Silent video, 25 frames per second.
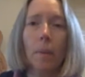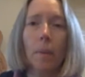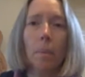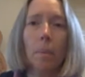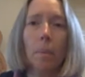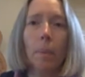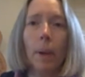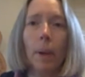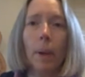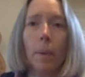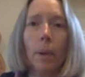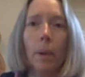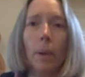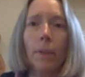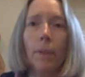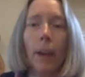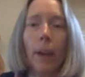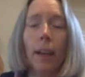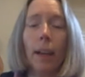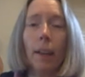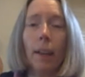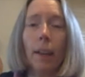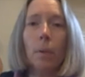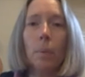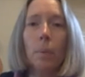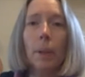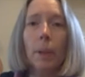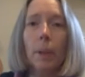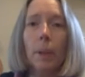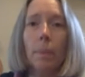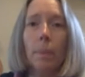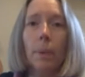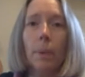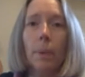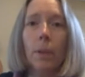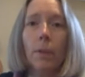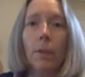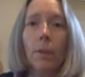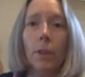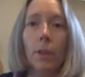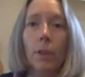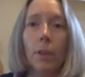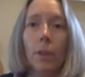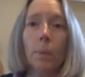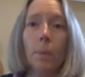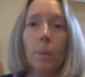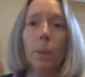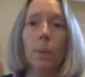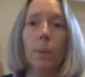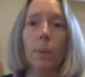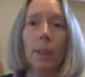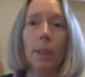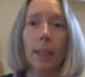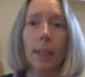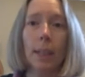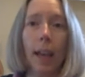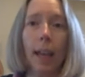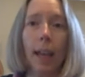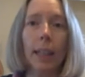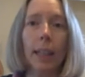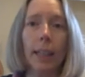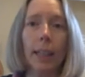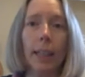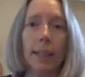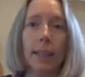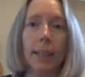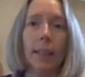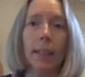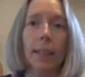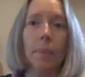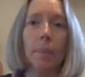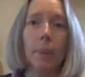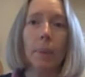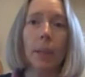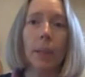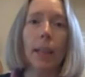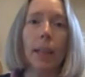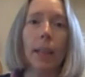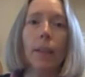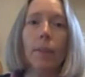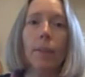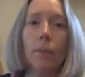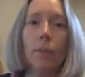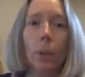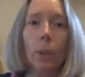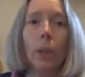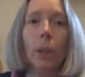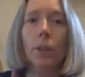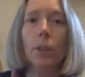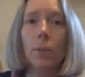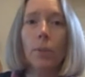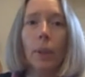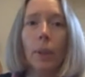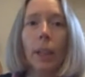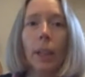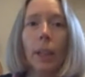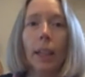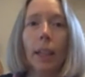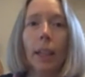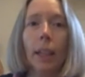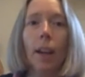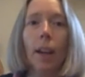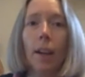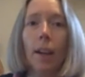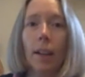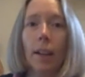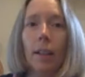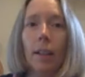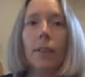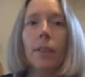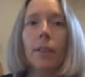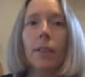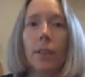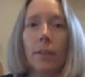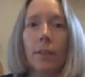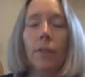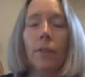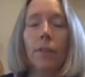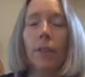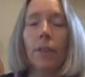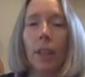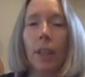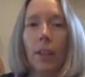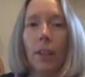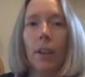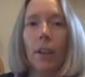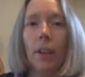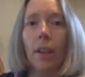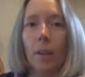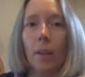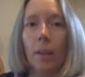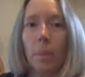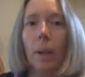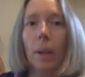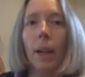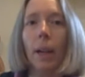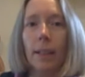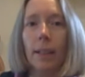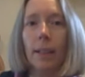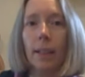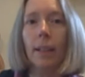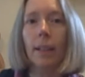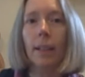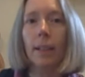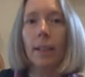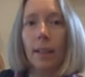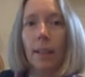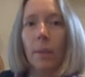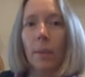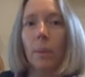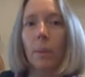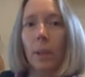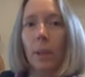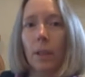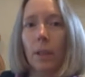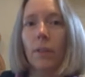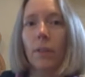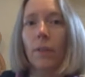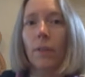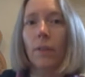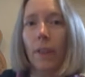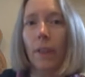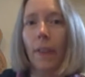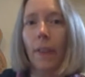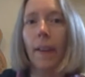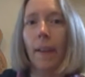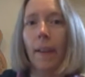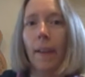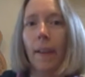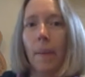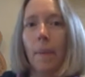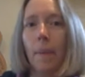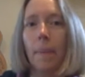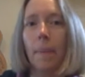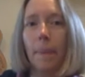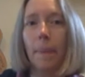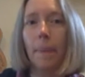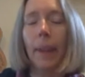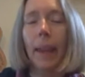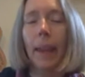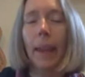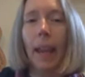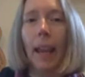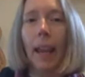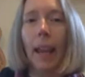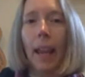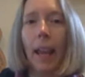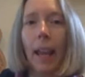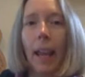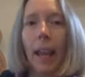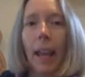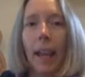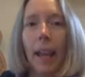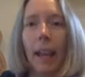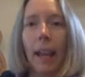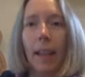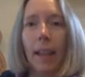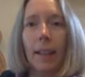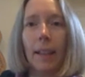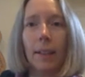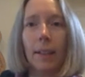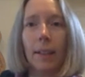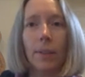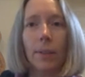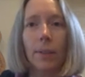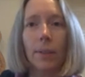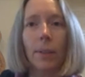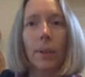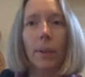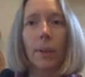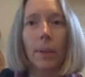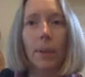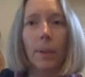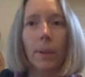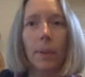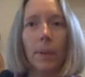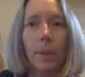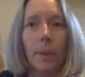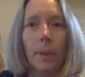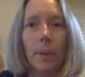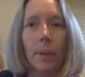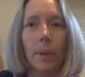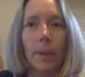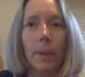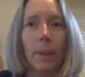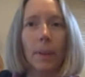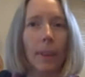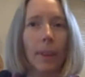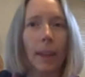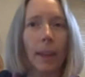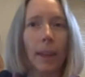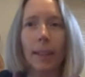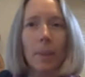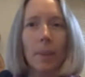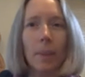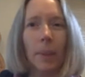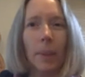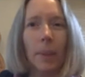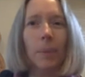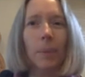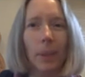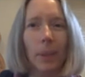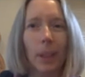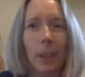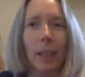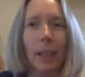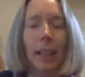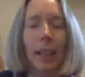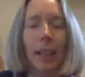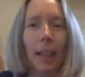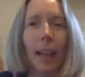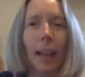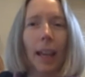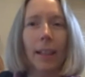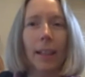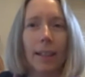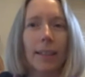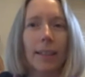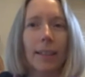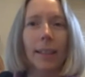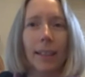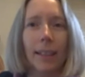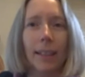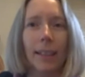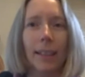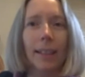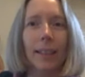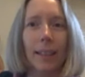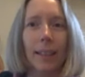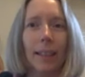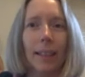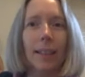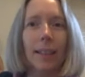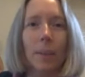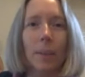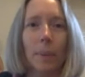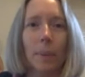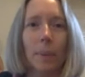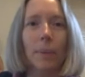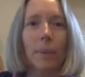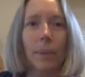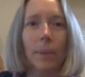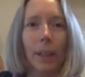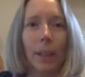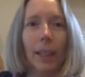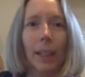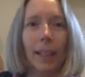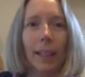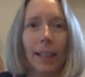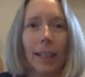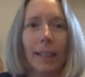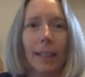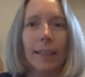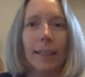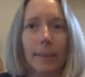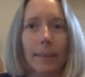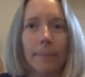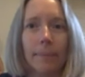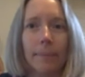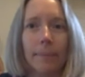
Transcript: but we've had other people for whom it was not easy, but they've worked really hard to figure out a process that works for them. And so that's been really excellent. That's been really nice.